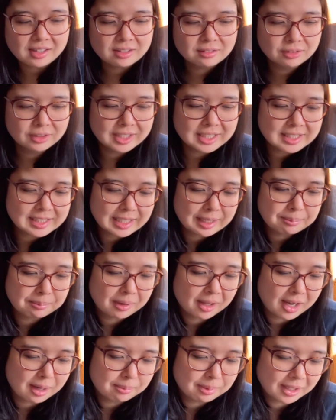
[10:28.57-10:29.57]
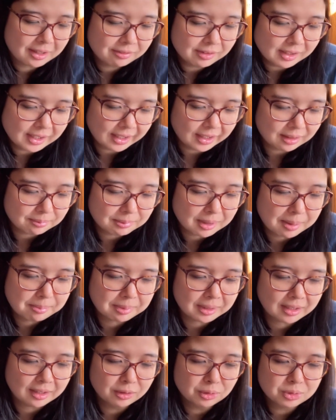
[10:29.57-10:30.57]
for this 10 ply, but I feel like it
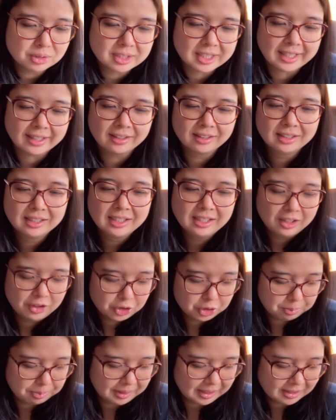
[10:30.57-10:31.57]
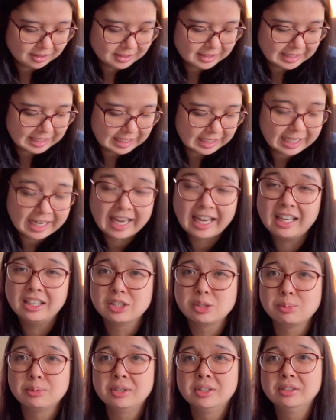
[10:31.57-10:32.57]
looks like could be a DK
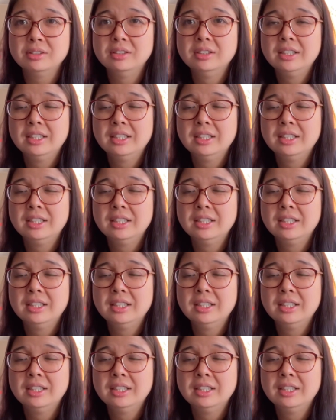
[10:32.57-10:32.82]
as well.